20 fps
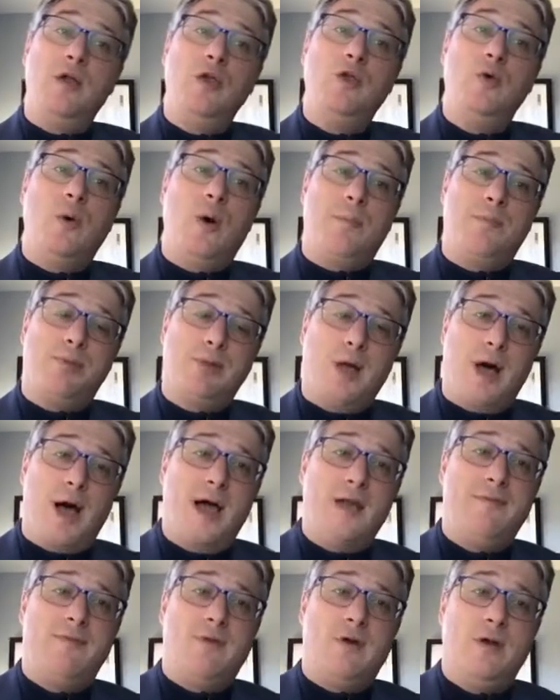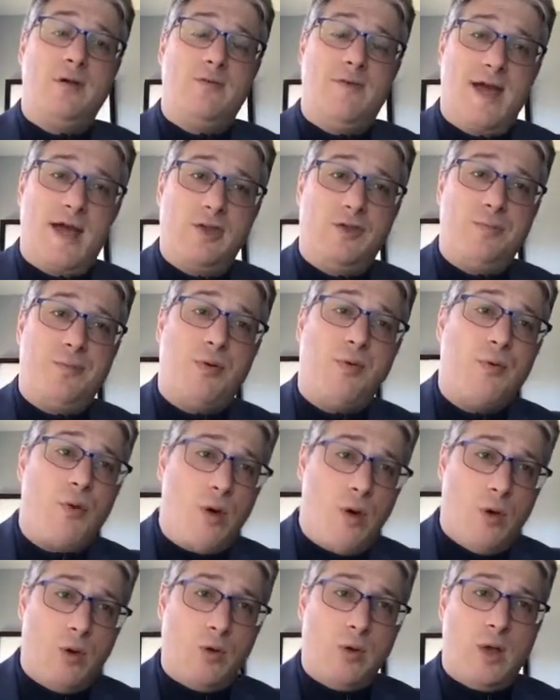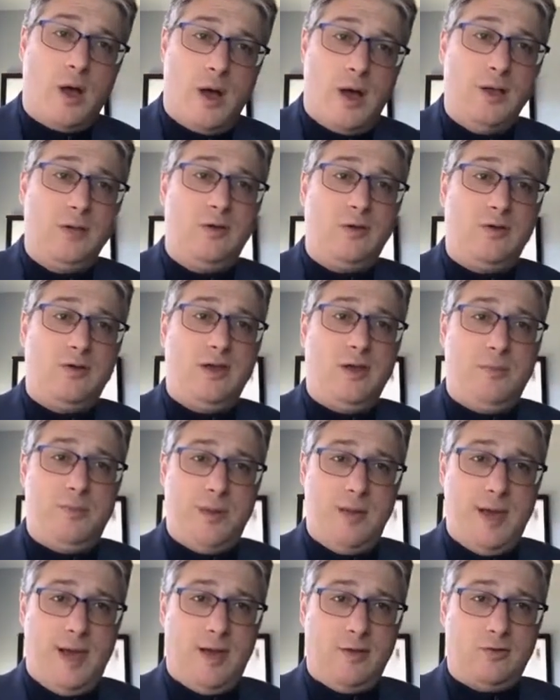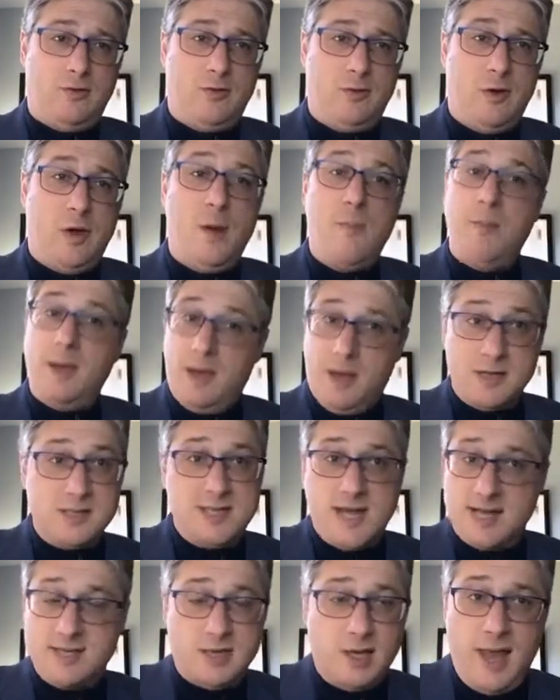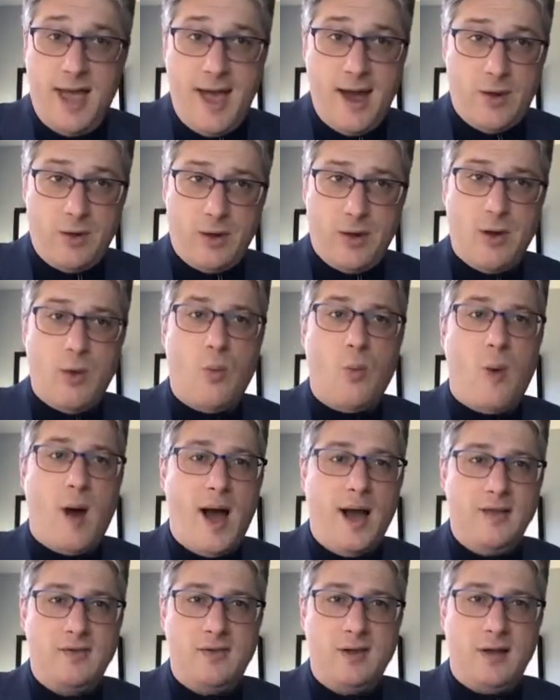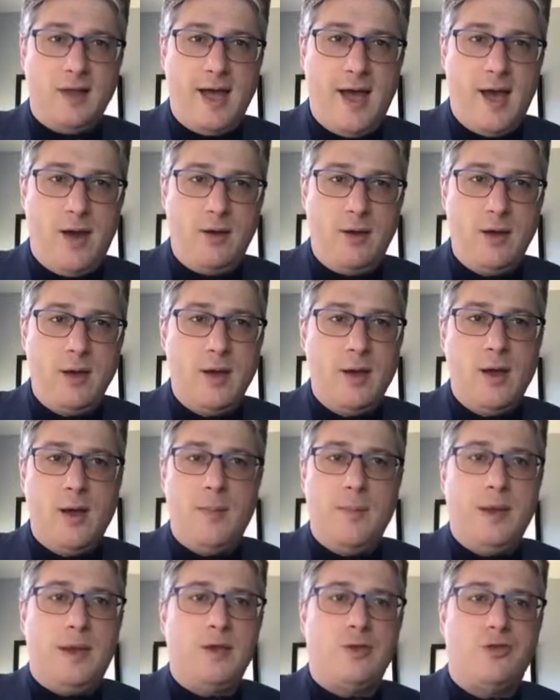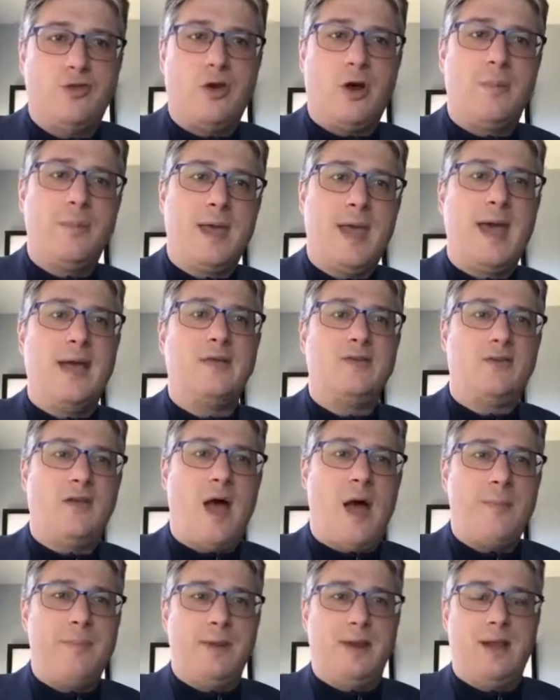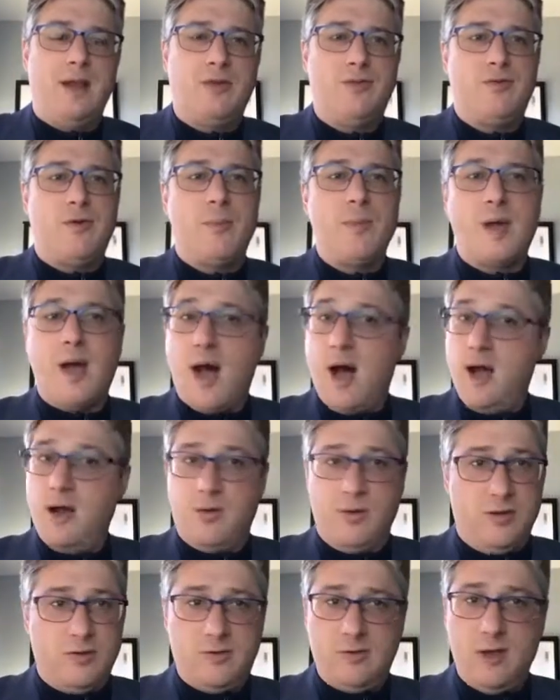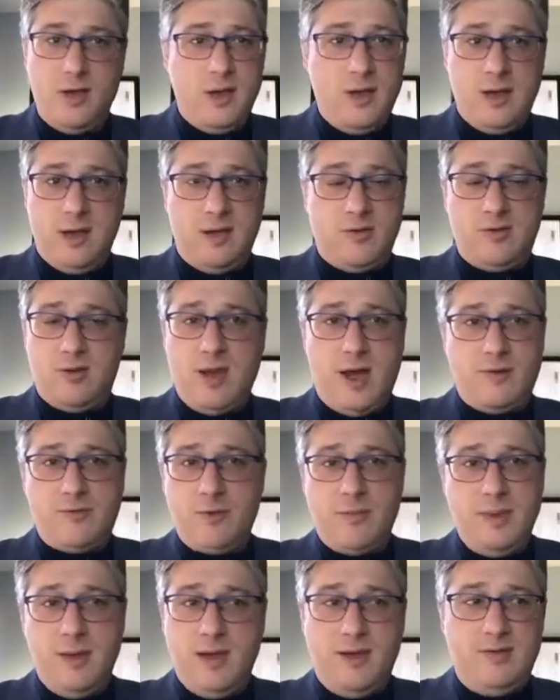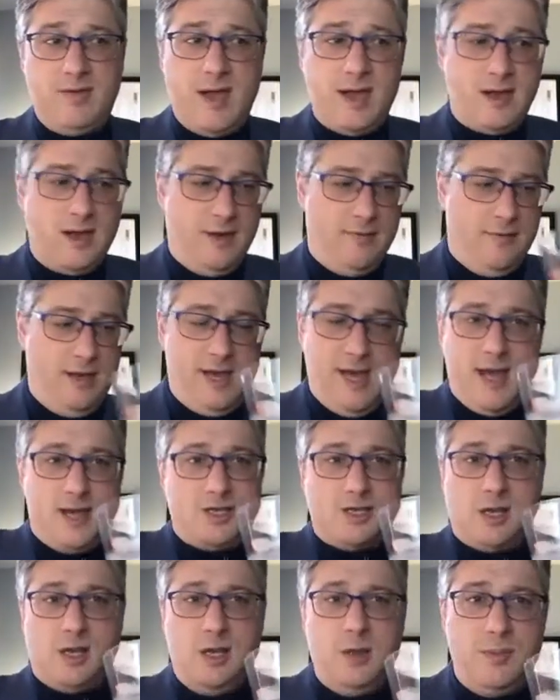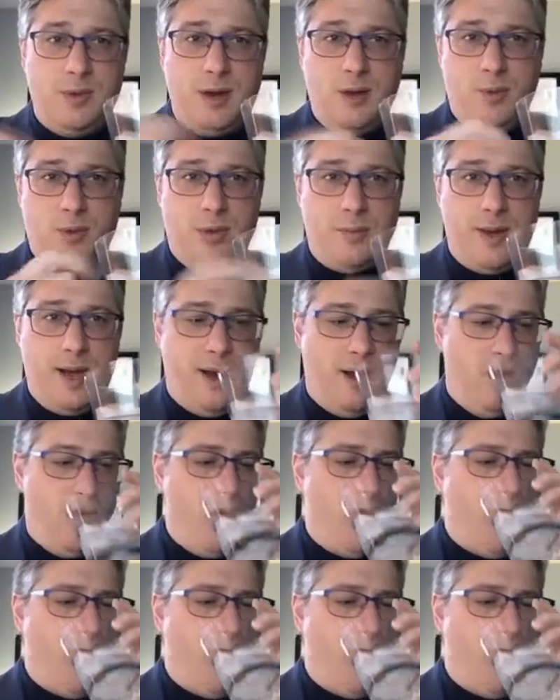you applied for advanced parole under TPS because that's allowed. Why is it allowed? Because Trump can't stop it. It's from Congress. It's not from the executive. He can't just eliminate it with a pen.